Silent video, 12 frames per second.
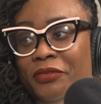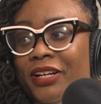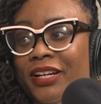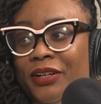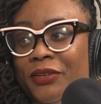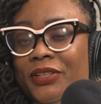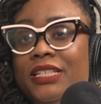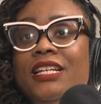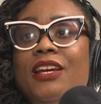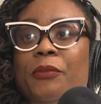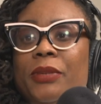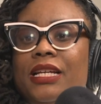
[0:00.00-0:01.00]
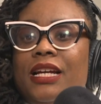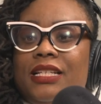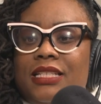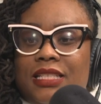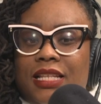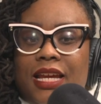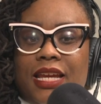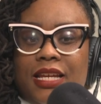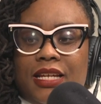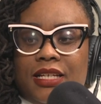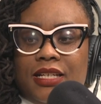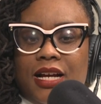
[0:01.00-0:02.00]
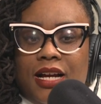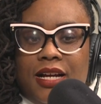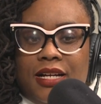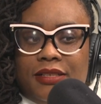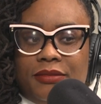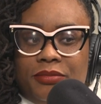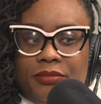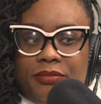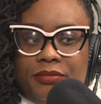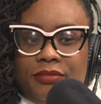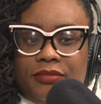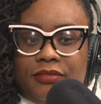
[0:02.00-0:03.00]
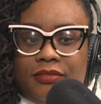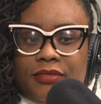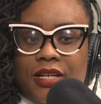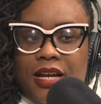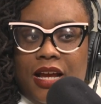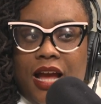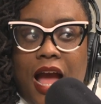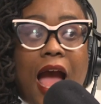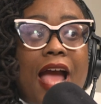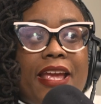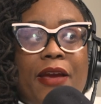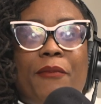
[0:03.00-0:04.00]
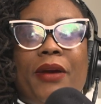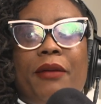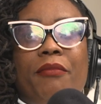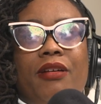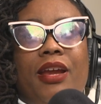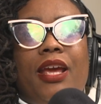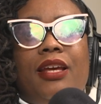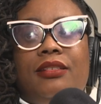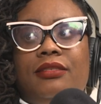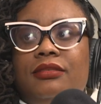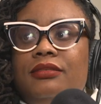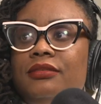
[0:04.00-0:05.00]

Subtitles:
real. Because like I am my brand.